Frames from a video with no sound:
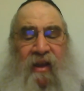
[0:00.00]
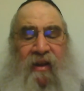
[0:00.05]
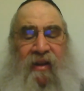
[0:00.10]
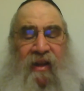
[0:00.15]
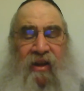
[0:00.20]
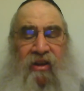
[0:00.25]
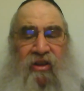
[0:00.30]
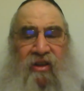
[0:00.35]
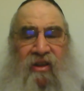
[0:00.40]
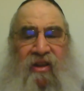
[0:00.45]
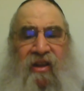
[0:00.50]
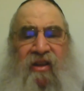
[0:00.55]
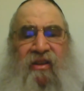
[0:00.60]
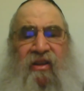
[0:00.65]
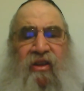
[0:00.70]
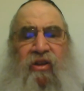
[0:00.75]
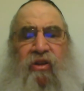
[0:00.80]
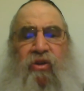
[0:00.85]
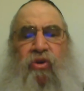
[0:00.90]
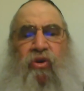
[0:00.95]
Now you
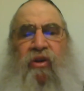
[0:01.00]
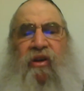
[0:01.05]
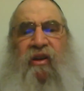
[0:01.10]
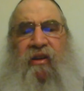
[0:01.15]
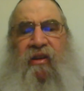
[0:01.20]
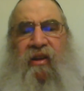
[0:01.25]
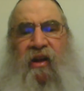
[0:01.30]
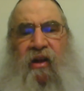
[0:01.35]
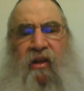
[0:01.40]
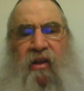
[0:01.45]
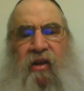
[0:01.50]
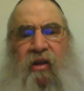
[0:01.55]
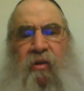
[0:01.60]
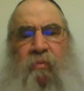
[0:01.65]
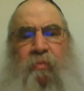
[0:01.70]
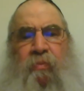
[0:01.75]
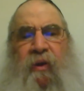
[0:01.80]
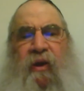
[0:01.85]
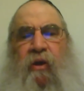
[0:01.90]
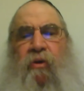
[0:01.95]
need a little
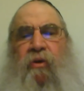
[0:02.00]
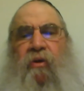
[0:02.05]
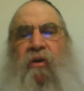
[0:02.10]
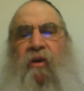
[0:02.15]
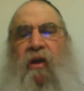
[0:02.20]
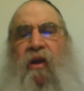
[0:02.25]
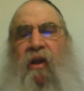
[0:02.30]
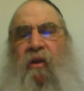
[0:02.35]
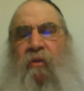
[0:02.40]
beer.